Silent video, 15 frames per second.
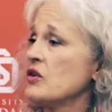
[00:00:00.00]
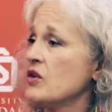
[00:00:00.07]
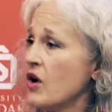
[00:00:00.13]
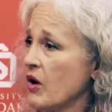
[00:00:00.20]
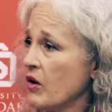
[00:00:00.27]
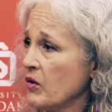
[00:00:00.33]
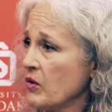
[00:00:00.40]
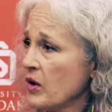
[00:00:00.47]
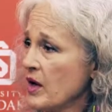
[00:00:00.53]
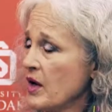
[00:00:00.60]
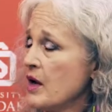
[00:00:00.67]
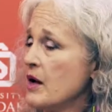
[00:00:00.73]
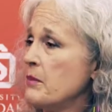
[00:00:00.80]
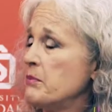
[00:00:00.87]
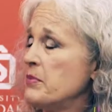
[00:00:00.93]
No.
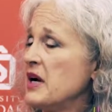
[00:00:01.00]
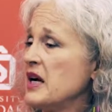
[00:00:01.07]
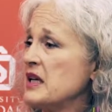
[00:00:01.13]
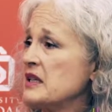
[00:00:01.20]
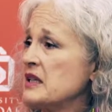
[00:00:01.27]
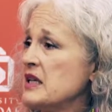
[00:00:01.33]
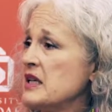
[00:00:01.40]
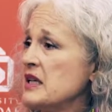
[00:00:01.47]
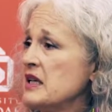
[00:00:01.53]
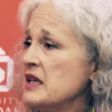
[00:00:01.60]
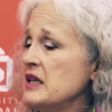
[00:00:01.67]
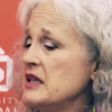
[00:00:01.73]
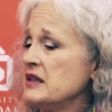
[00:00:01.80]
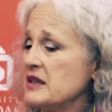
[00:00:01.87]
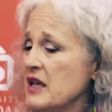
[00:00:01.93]
But
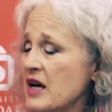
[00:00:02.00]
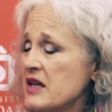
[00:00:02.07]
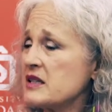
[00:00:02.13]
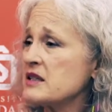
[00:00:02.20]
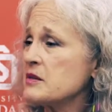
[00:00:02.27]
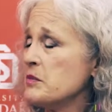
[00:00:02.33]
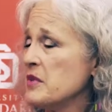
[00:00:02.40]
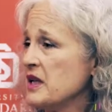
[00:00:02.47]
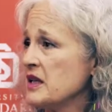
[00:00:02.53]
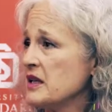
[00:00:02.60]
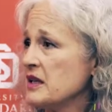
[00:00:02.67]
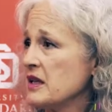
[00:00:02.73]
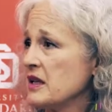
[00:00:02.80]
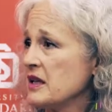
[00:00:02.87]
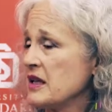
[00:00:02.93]
it does
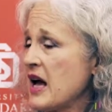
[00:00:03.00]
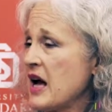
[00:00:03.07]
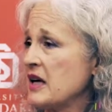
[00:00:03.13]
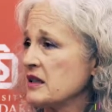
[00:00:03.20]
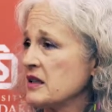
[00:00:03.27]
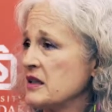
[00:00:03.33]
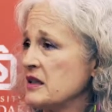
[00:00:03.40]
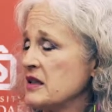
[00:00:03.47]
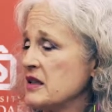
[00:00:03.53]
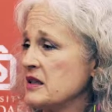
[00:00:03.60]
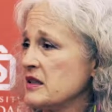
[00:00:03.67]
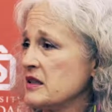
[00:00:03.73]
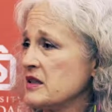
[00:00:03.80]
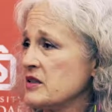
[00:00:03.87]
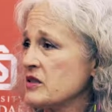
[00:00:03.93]
mean that
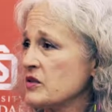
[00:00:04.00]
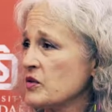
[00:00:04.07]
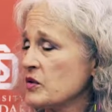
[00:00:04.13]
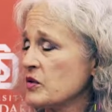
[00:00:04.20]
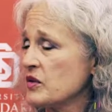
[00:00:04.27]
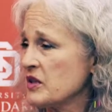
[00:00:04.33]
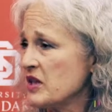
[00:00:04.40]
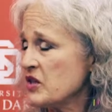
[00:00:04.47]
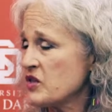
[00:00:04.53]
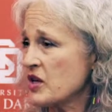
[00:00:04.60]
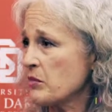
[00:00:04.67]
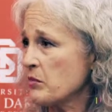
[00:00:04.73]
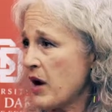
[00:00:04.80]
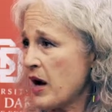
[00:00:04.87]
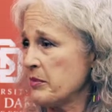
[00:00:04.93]
the
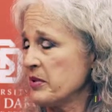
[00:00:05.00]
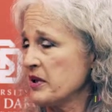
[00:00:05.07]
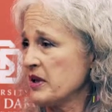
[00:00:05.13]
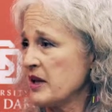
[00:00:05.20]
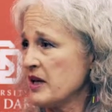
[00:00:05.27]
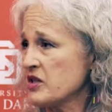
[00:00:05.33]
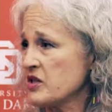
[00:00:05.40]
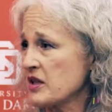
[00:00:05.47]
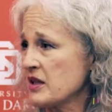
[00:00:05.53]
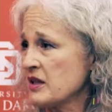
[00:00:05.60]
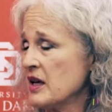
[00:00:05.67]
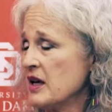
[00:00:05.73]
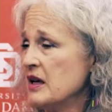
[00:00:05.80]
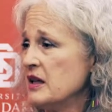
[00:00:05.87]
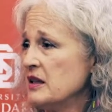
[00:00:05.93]
teaching
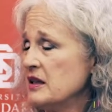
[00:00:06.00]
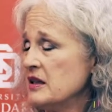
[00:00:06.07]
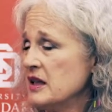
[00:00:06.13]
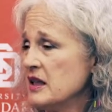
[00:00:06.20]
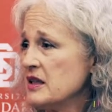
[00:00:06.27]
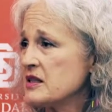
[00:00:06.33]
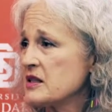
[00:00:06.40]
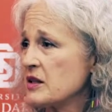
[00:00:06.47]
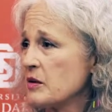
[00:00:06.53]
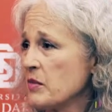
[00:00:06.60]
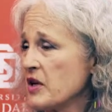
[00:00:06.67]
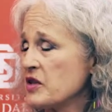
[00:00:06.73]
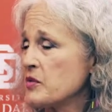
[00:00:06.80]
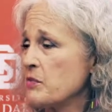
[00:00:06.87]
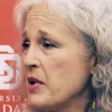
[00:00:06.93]
population needs to
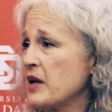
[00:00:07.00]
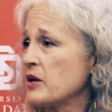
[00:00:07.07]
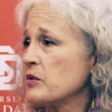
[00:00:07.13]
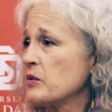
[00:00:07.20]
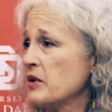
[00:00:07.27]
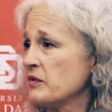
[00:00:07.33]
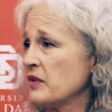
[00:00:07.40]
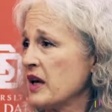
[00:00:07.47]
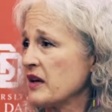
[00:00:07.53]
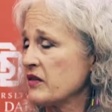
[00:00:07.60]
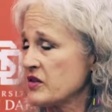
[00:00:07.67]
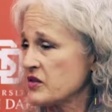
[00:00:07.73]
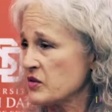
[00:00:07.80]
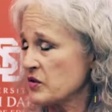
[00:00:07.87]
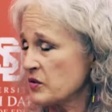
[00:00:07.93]
much better
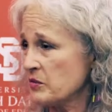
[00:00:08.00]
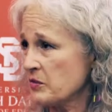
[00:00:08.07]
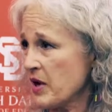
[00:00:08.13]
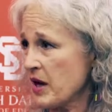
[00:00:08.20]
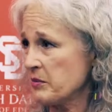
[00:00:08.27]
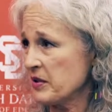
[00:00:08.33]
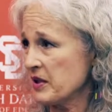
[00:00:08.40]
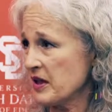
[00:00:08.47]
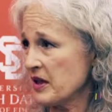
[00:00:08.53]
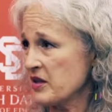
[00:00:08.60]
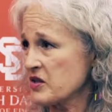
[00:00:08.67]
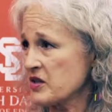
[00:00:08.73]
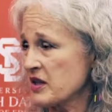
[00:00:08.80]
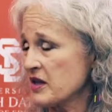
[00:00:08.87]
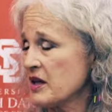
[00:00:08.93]
reflect the student
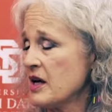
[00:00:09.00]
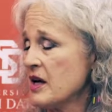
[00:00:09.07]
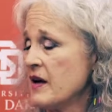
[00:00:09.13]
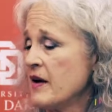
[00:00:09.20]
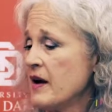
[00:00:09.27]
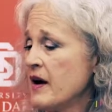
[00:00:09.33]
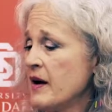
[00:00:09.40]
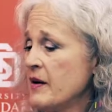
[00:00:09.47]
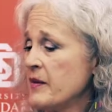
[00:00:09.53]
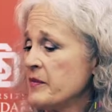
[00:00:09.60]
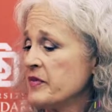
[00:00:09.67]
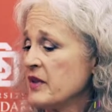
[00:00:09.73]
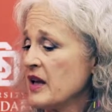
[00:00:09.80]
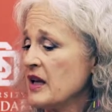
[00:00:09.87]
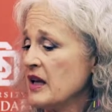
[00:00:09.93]
population.
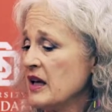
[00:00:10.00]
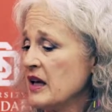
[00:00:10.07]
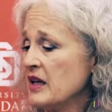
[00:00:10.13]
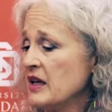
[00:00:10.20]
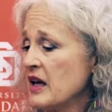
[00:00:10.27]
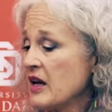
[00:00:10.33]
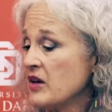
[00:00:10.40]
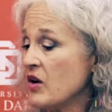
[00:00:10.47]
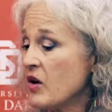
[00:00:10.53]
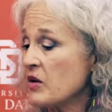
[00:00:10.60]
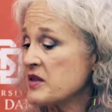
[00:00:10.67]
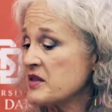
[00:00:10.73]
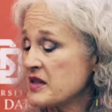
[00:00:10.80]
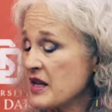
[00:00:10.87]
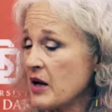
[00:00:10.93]
I know
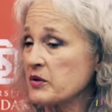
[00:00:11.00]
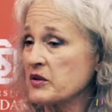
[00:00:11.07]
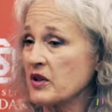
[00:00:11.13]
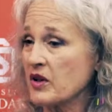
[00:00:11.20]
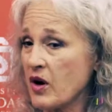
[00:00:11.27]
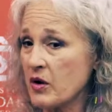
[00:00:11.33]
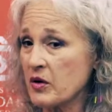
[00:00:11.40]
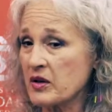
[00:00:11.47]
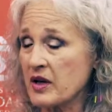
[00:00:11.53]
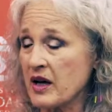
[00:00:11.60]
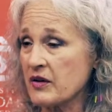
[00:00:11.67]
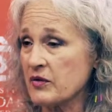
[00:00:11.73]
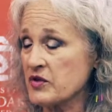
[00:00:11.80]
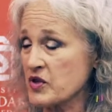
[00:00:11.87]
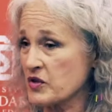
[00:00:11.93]
in South
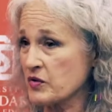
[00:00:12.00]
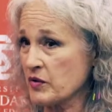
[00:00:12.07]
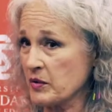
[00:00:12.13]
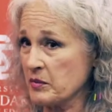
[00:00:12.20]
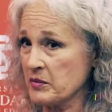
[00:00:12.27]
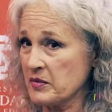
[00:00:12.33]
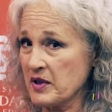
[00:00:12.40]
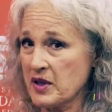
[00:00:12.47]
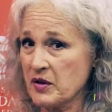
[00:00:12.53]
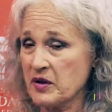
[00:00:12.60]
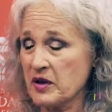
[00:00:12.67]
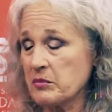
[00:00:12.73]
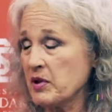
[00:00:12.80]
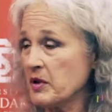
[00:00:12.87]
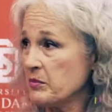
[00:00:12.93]
Dakota, just from
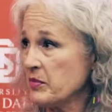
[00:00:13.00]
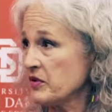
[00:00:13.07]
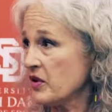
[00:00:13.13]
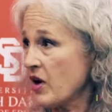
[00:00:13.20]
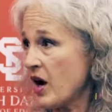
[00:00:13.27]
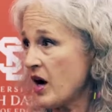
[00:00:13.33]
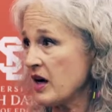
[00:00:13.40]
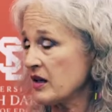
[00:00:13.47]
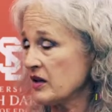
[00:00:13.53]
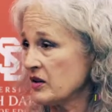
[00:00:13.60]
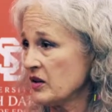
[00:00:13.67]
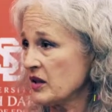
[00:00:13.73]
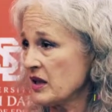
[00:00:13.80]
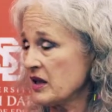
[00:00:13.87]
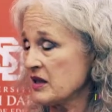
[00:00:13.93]
hearing people talk
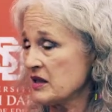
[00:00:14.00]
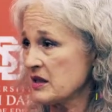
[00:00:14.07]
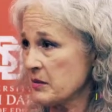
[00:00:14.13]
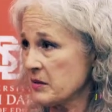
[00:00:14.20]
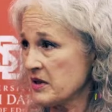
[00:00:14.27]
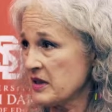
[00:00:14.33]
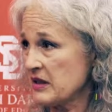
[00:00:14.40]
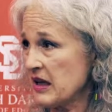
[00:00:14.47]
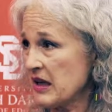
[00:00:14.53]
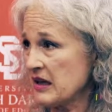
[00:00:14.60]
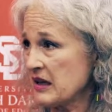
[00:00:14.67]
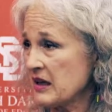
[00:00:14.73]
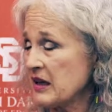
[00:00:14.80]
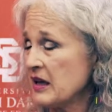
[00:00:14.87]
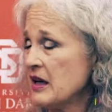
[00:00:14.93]
and looking at some of the
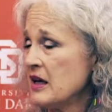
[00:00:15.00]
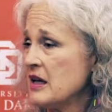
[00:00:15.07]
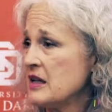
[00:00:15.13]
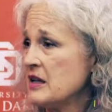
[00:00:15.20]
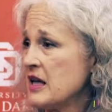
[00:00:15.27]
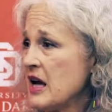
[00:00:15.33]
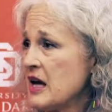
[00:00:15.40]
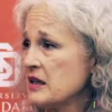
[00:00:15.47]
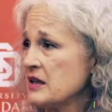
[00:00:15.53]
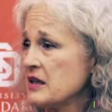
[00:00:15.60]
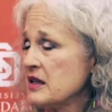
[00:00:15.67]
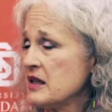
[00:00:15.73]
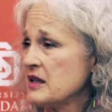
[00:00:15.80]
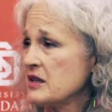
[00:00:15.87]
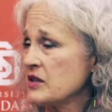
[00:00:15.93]
data,
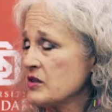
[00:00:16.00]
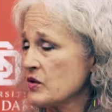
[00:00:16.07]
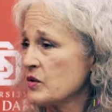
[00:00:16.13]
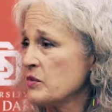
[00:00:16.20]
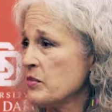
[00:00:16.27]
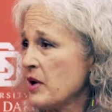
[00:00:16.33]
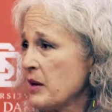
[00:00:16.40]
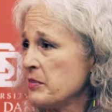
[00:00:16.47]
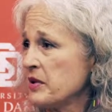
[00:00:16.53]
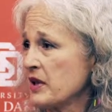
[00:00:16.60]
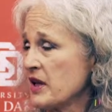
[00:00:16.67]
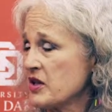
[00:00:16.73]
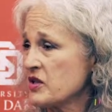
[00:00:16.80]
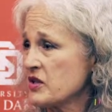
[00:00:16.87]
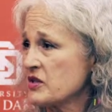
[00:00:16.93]
that the student
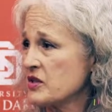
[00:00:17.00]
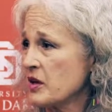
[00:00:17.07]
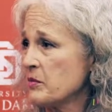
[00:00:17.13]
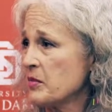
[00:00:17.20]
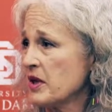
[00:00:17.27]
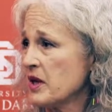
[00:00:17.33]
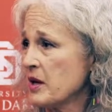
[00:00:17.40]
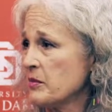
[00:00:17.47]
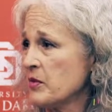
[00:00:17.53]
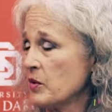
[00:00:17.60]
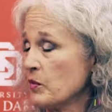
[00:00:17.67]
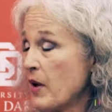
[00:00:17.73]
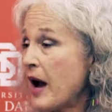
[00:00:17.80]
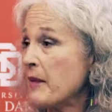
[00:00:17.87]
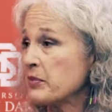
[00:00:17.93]
populations are
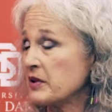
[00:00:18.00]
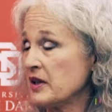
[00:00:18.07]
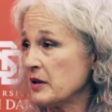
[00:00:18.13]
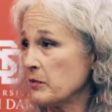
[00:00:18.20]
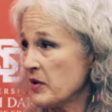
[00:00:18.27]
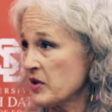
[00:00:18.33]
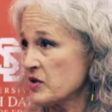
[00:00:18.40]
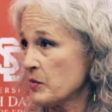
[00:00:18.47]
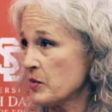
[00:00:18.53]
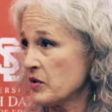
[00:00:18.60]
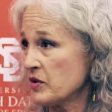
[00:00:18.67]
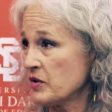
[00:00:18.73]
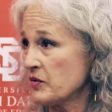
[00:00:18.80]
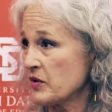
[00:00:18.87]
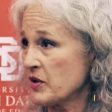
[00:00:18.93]
becoming rapidly much
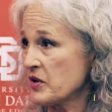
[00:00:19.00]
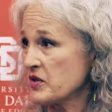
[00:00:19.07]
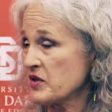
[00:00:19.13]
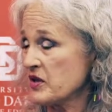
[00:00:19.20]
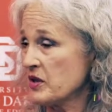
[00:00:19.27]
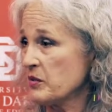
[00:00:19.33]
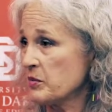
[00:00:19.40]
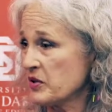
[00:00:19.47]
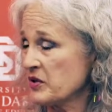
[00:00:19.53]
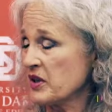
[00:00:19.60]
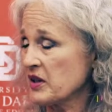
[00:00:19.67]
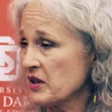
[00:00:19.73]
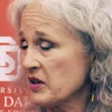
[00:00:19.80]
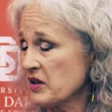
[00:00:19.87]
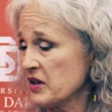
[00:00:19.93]
more diverse,
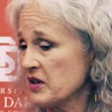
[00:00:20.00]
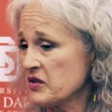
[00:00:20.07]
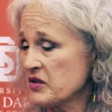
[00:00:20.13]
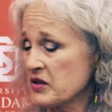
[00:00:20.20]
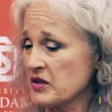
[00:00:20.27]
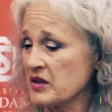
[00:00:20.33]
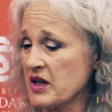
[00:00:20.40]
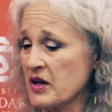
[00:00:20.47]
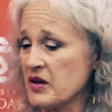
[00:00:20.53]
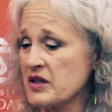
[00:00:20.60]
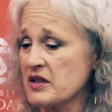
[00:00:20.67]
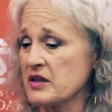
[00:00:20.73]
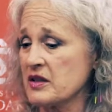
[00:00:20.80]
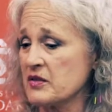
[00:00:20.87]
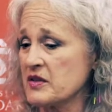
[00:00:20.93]
particularly in certain
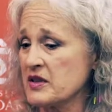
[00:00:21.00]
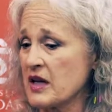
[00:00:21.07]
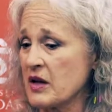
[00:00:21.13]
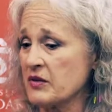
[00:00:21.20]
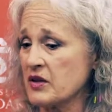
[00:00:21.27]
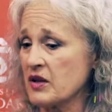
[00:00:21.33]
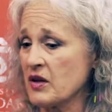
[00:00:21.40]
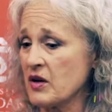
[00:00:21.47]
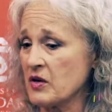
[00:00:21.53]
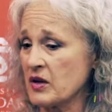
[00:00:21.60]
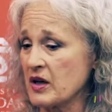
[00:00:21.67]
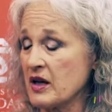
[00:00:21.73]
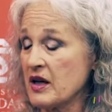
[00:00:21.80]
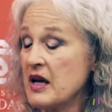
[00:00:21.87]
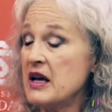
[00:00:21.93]
areas of South
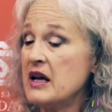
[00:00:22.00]
Dakota.